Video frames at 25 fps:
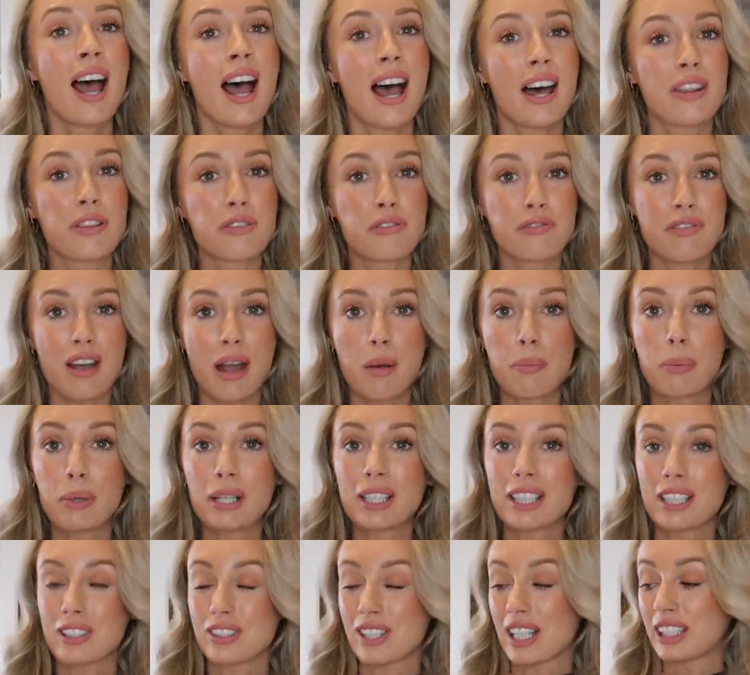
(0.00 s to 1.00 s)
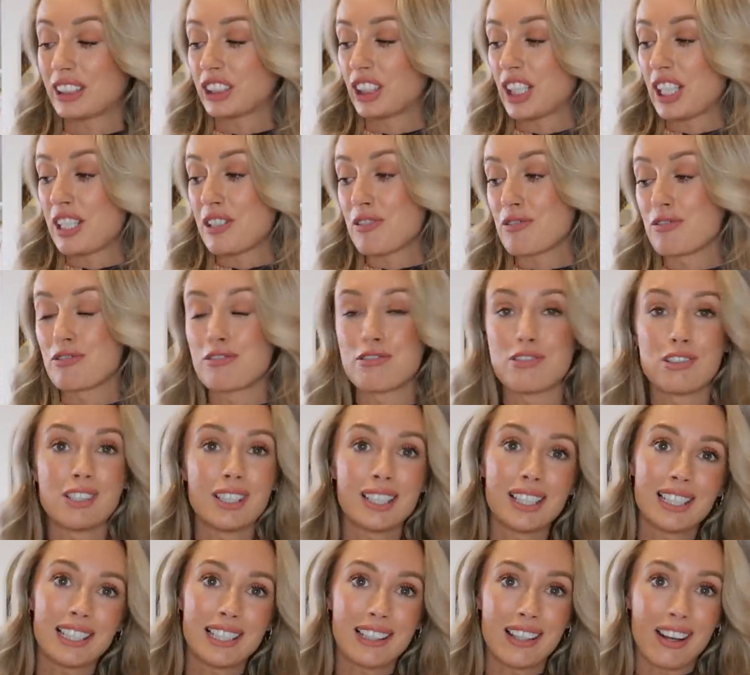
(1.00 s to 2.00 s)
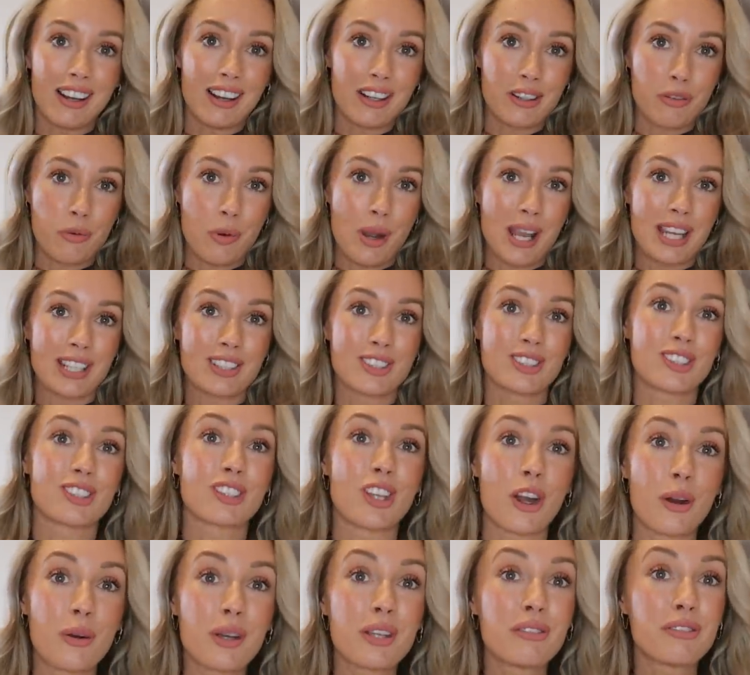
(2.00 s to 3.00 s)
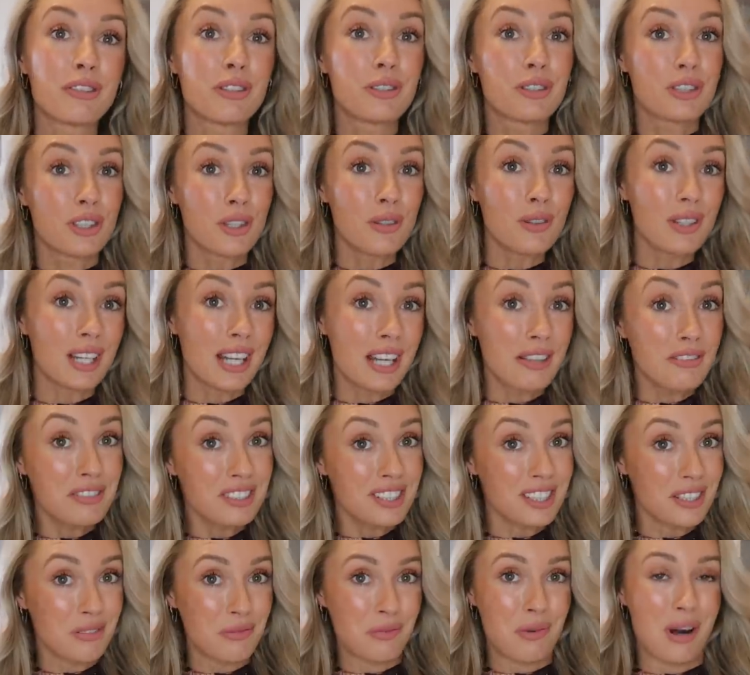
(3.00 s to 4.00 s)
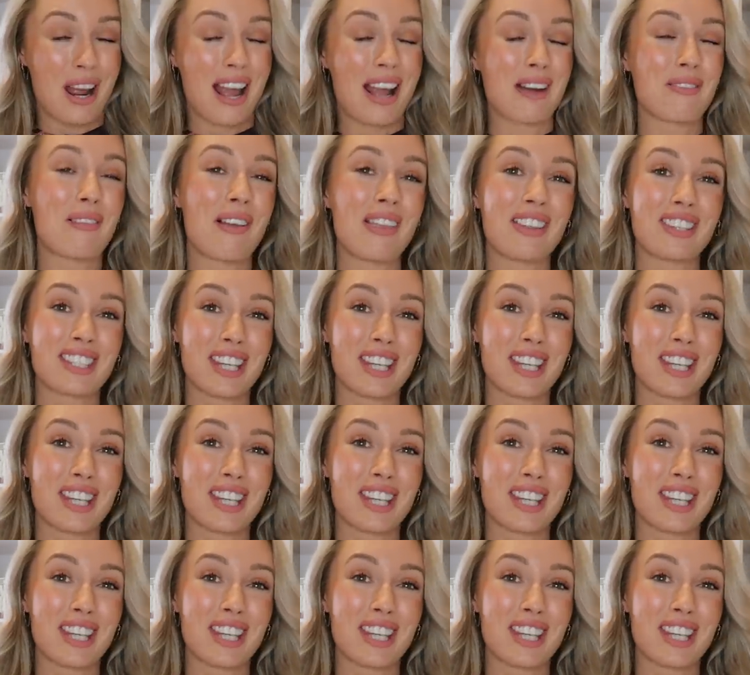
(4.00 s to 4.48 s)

And the fabric is actually really lightweight. So if you do live somewhere where the